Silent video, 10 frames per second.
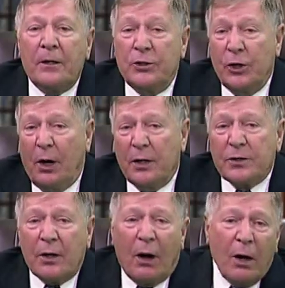
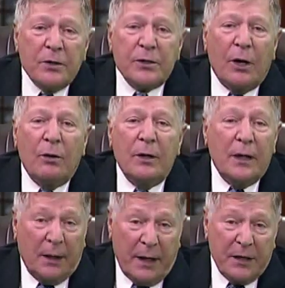Jaws are also
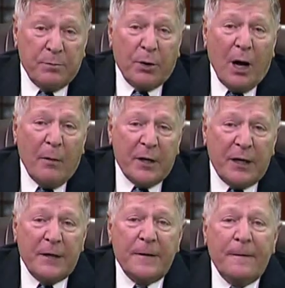less
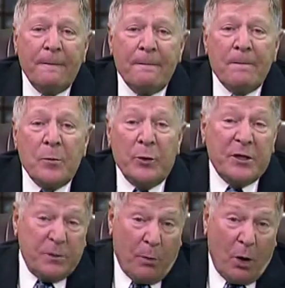prominent,
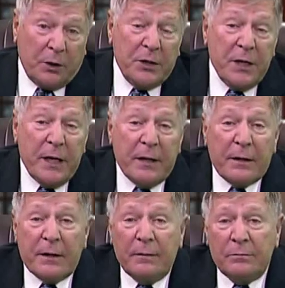with smaller
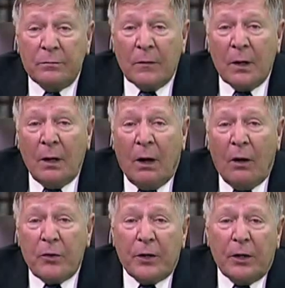teeth.
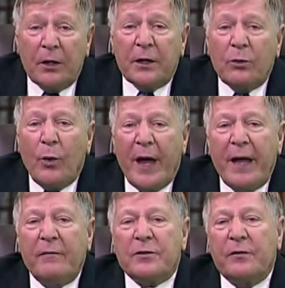Although earlier
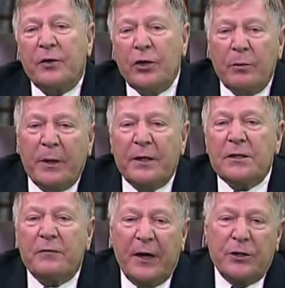waves of
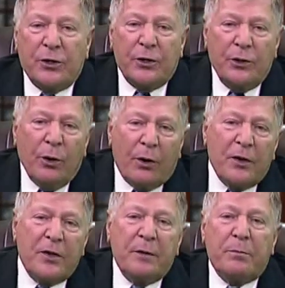humans ventured
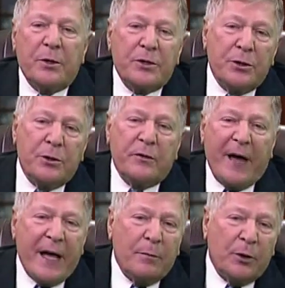north in pursuit of
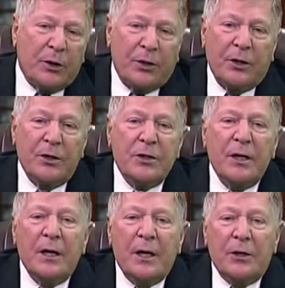animal herds
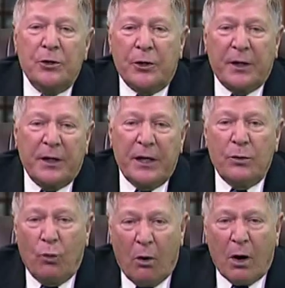during the
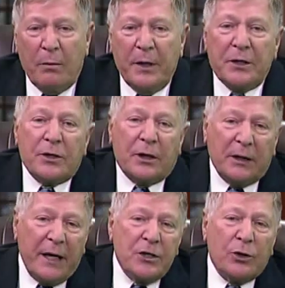warm
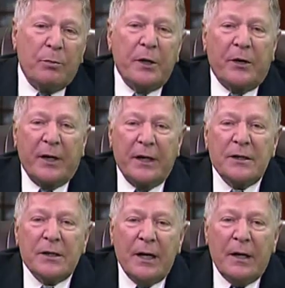interglacial
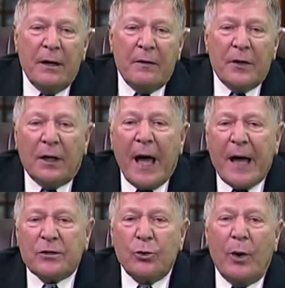periods, the
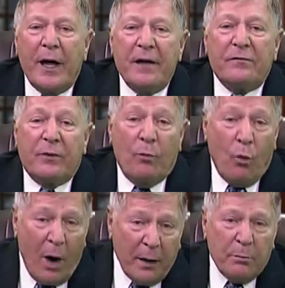last wave from
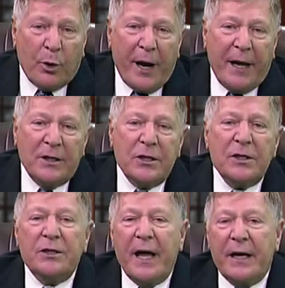one branch
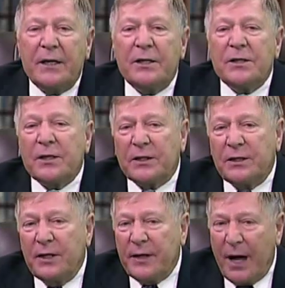is dated to
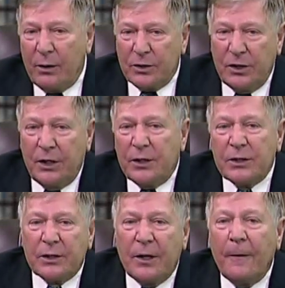60,000
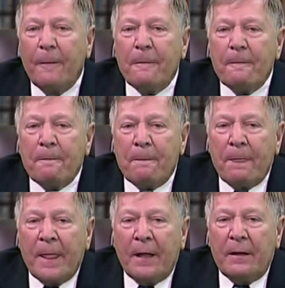years ago.
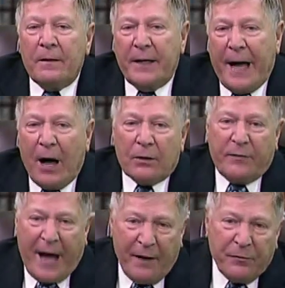The
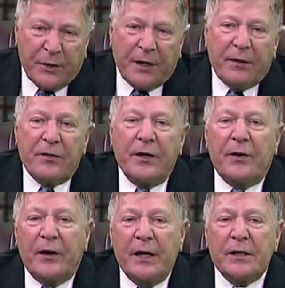out-of-Africa
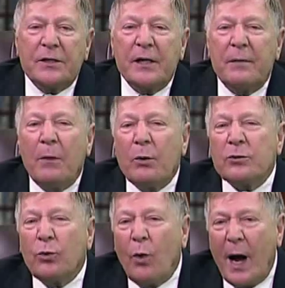theory is the
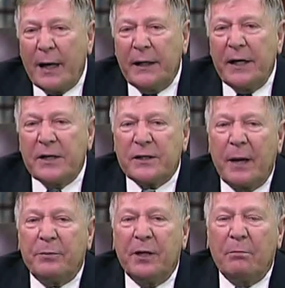most widely
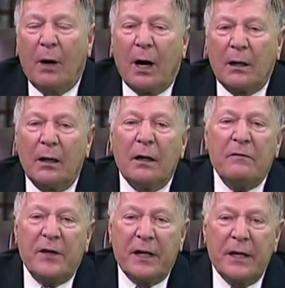accepted model
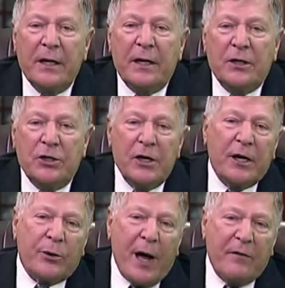of the
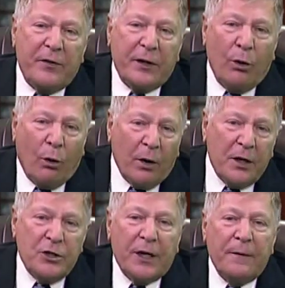geographic
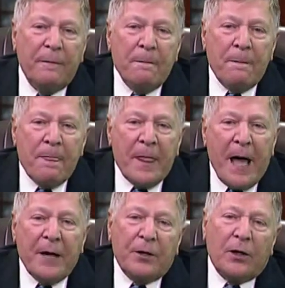origin
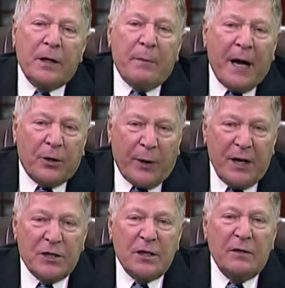and early
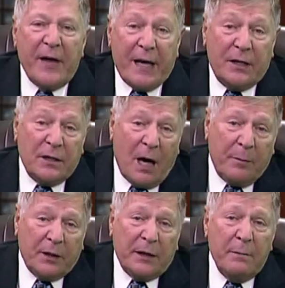migration of
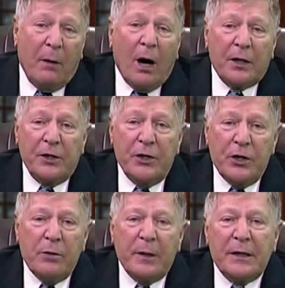anatomically modern
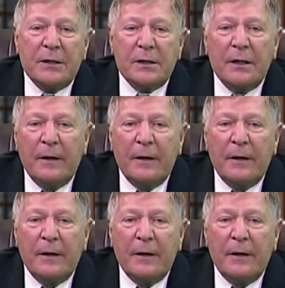humans.